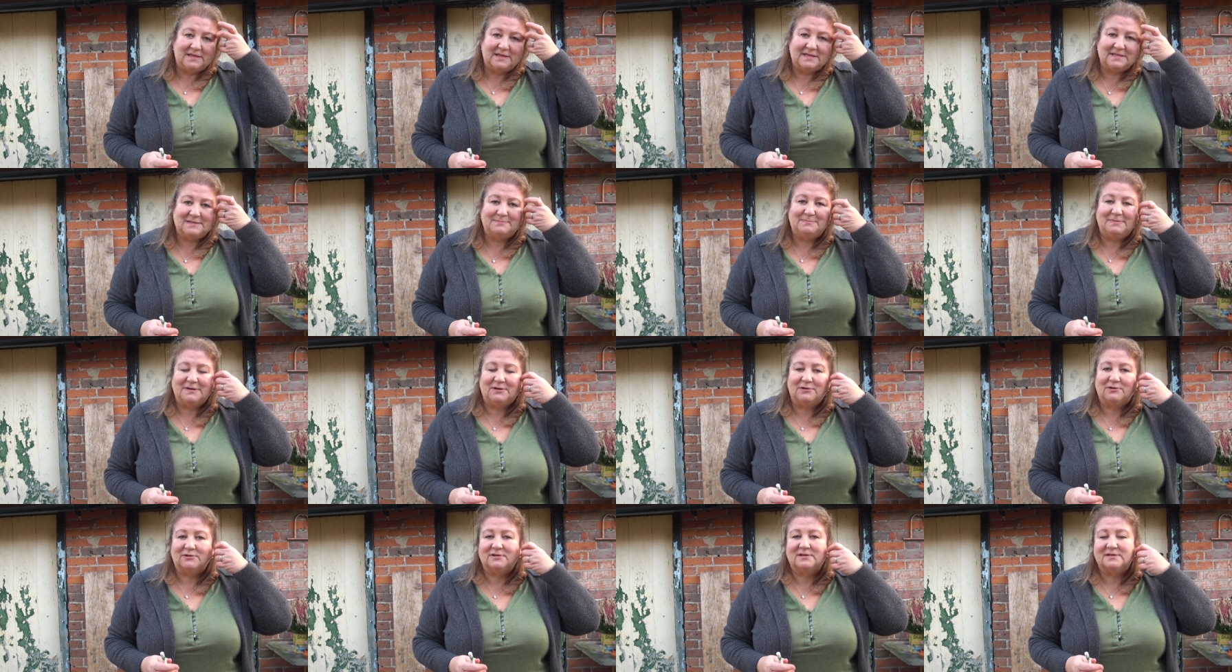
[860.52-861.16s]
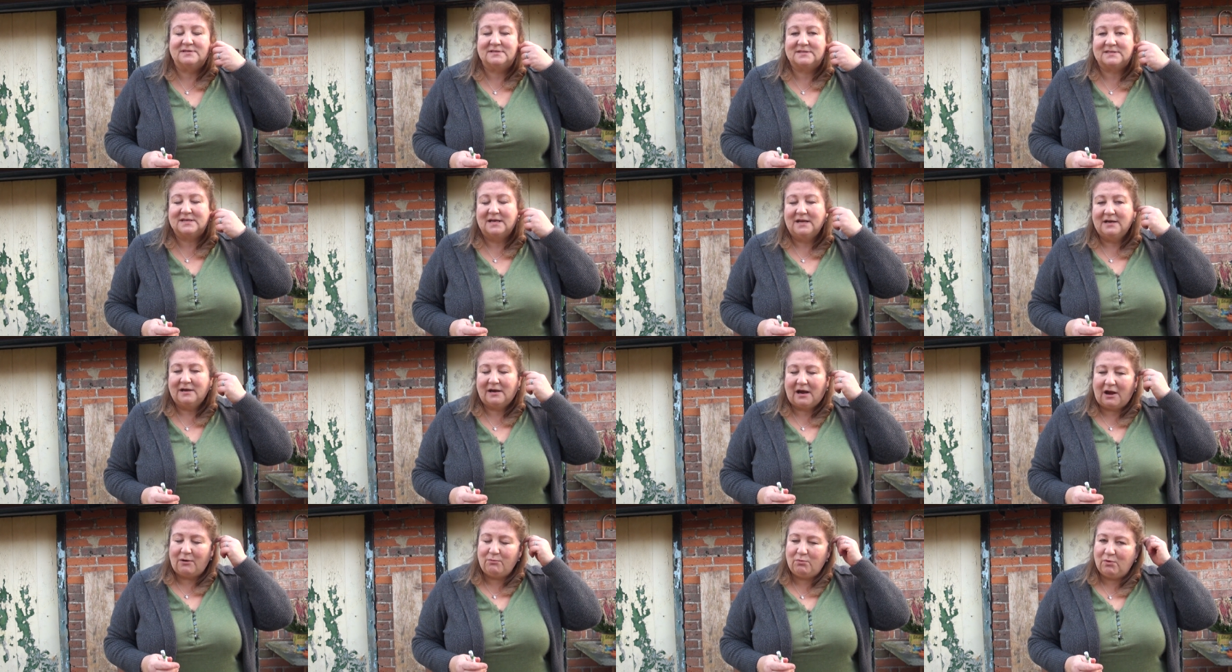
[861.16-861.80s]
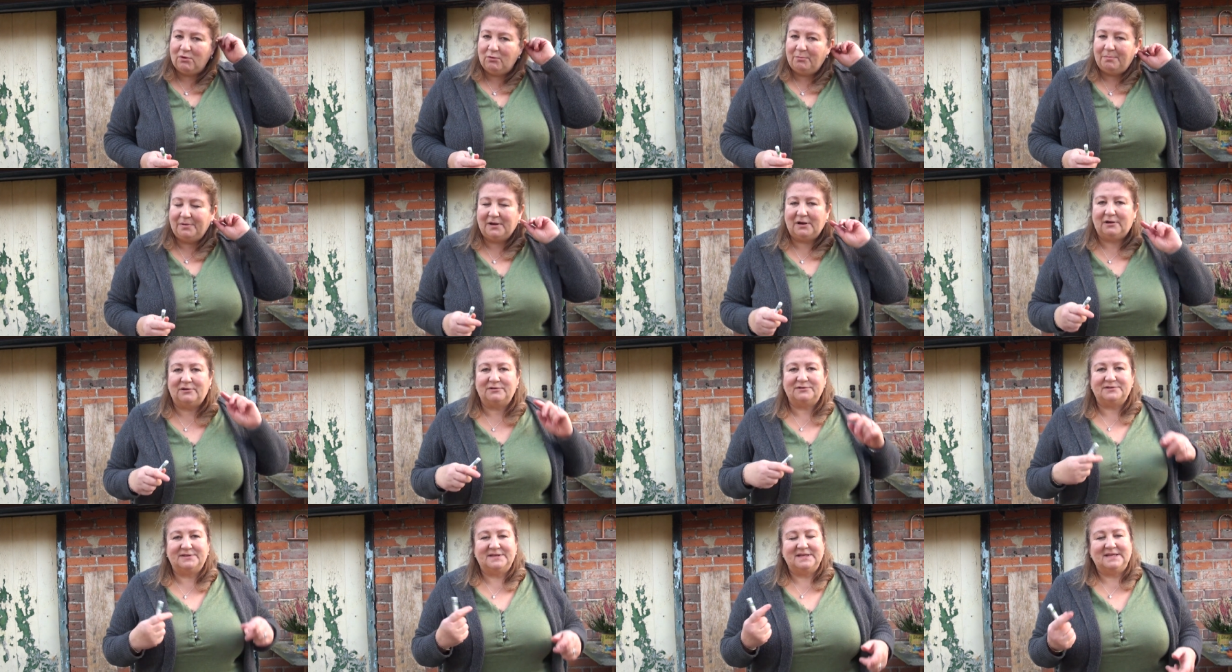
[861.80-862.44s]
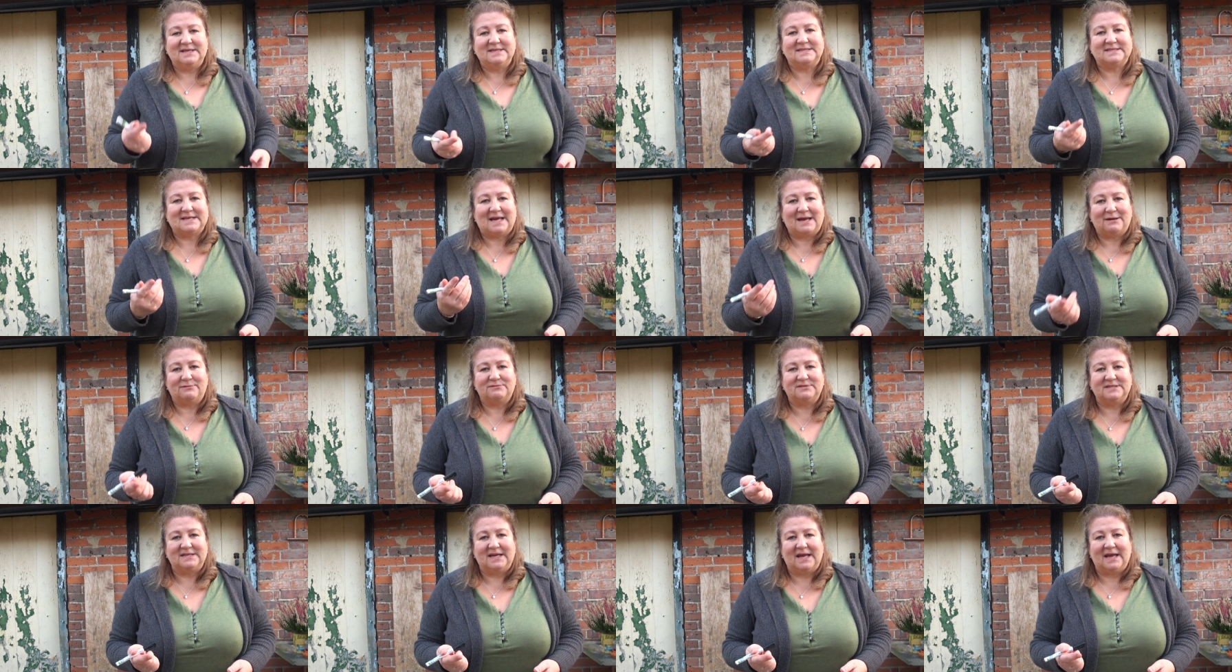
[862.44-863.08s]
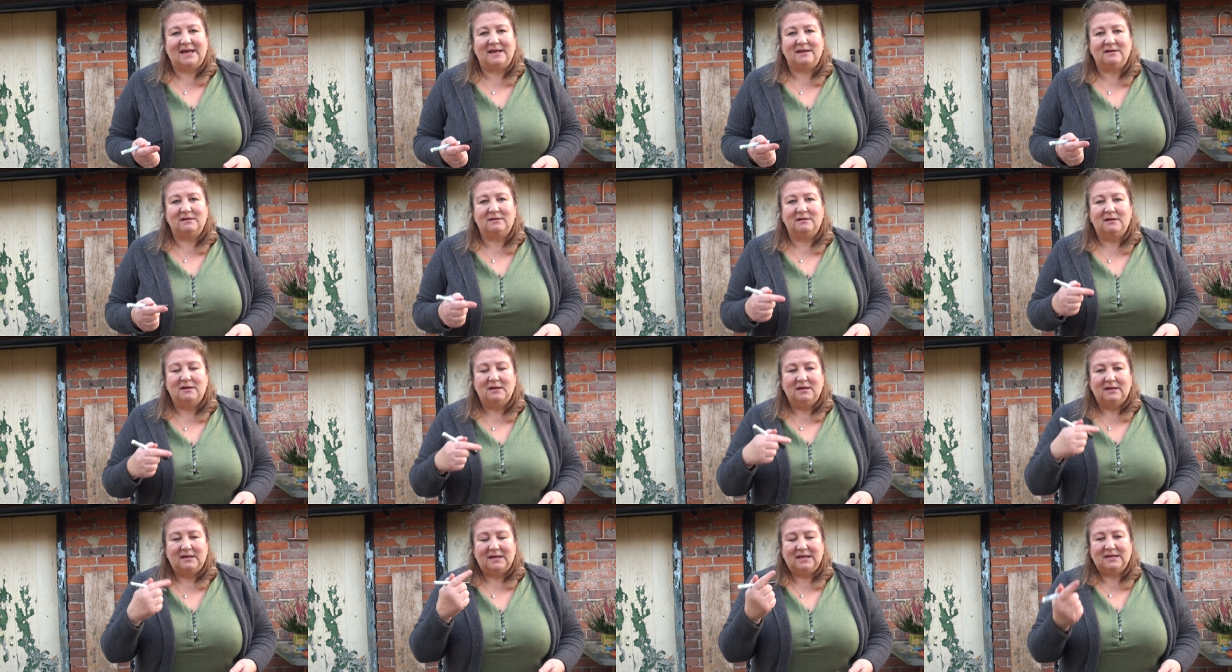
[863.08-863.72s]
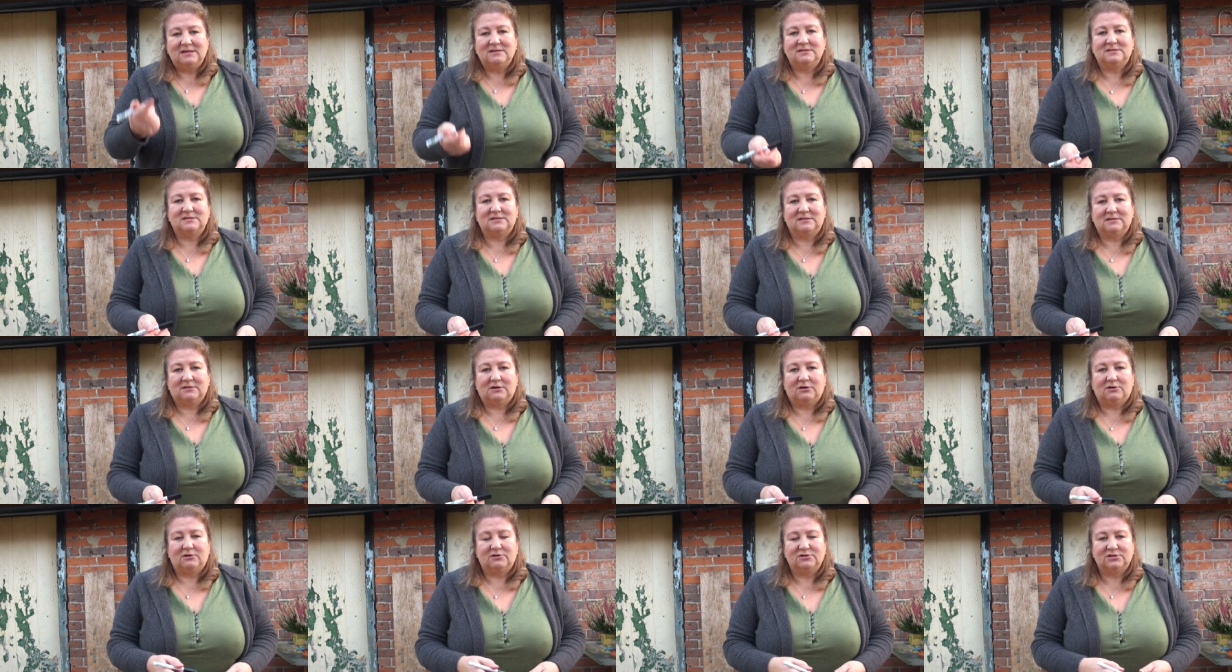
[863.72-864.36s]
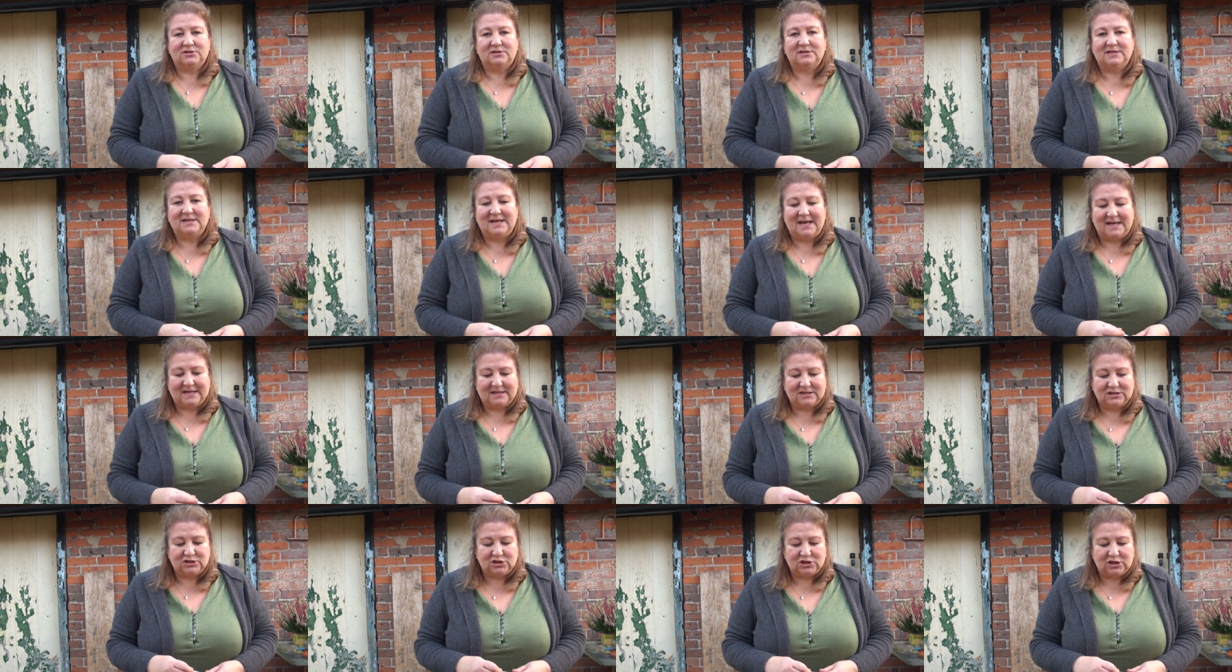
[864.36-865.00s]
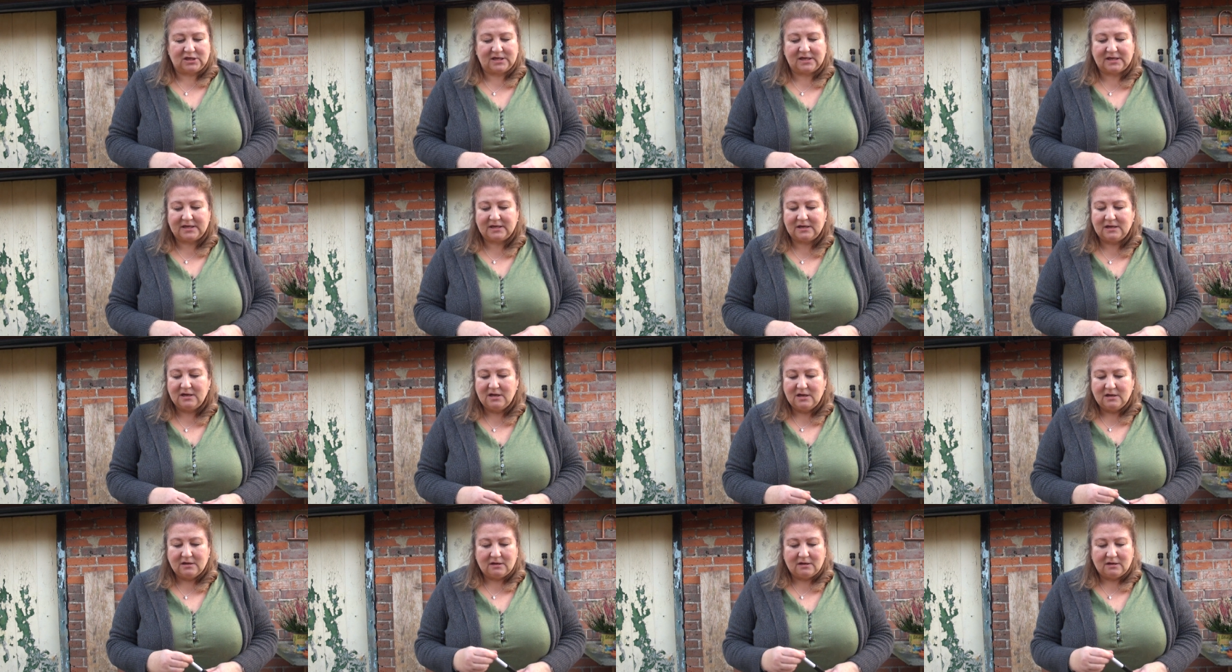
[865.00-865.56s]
is because I will plant these out again into the garden next year.